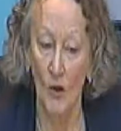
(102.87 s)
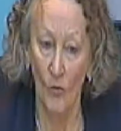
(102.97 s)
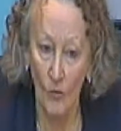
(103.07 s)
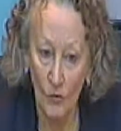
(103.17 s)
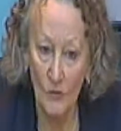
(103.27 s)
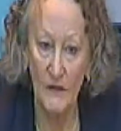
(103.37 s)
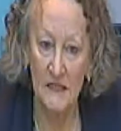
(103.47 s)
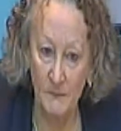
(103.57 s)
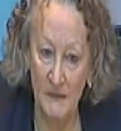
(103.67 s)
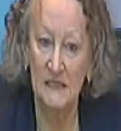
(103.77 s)
All these
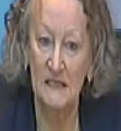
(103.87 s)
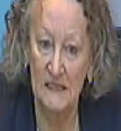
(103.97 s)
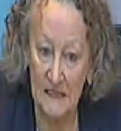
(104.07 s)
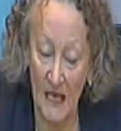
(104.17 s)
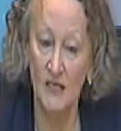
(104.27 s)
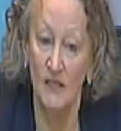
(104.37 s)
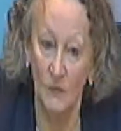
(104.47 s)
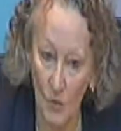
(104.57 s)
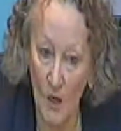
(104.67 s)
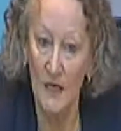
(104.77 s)
businesses actually
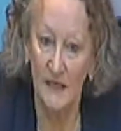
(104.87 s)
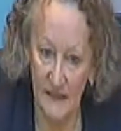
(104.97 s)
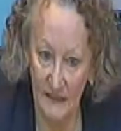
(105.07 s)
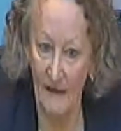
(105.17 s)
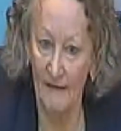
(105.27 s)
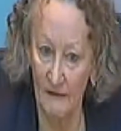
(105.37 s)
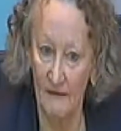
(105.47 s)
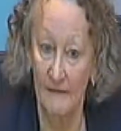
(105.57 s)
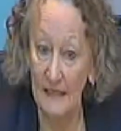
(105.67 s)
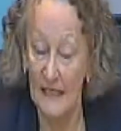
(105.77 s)
work together
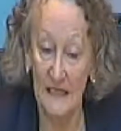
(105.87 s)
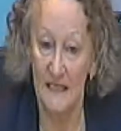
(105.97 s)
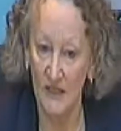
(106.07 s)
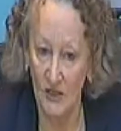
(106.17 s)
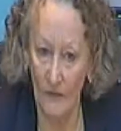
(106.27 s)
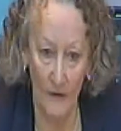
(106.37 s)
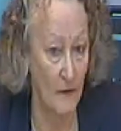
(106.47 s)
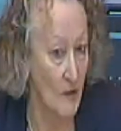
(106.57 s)
and they need each other.